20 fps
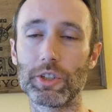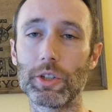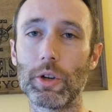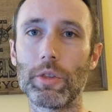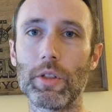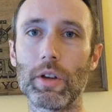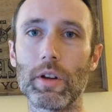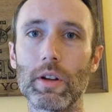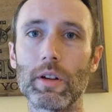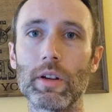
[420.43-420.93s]

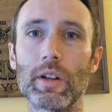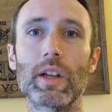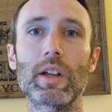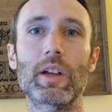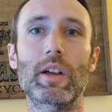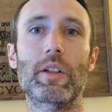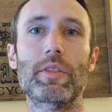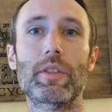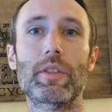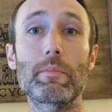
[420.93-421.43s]
So the
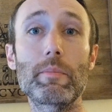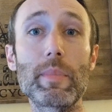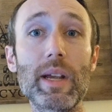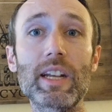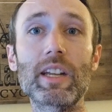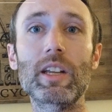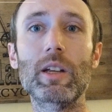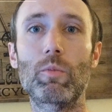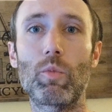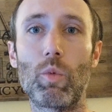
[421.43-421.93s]

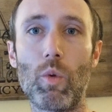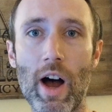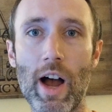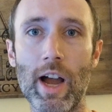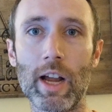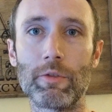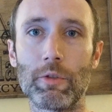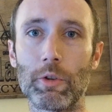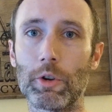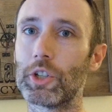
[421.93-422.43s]
medium
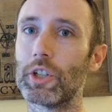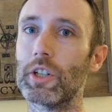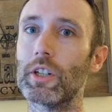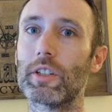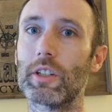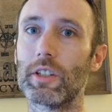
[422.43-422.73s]
wide version